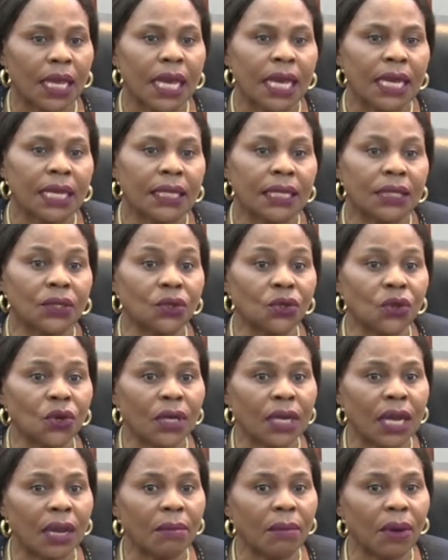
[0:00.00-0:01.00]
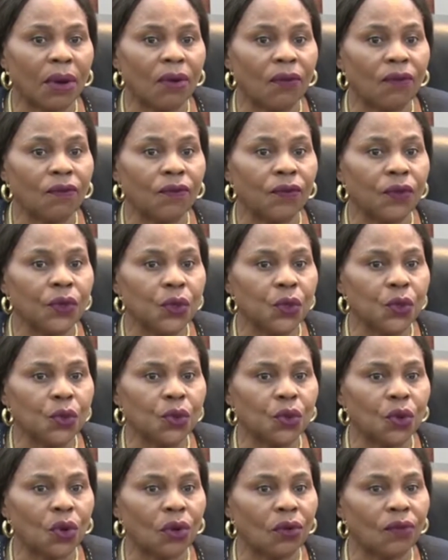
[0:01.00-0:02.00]
The total number of new
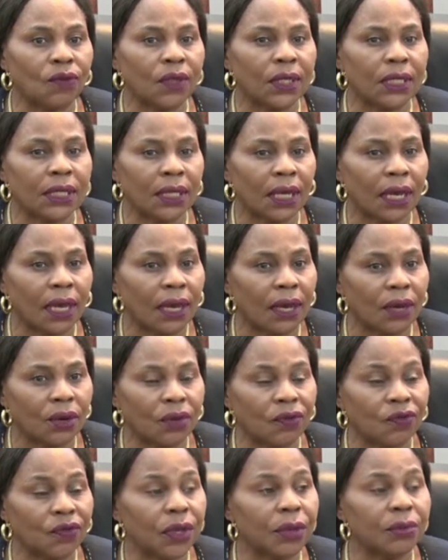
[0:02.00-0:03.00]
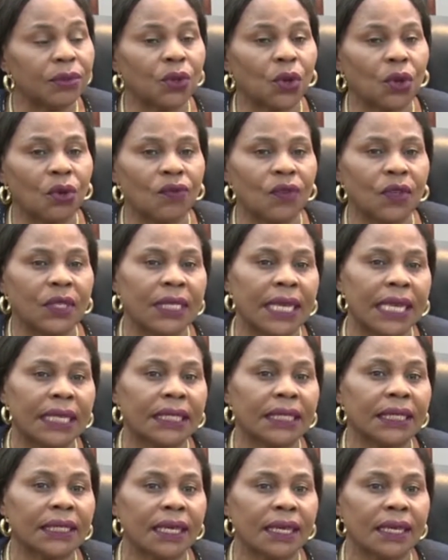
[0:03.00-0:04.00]
confirmed
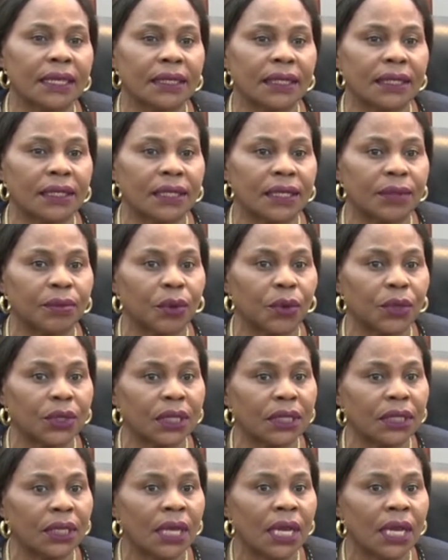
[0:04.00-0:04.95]
COVID-19 cases reported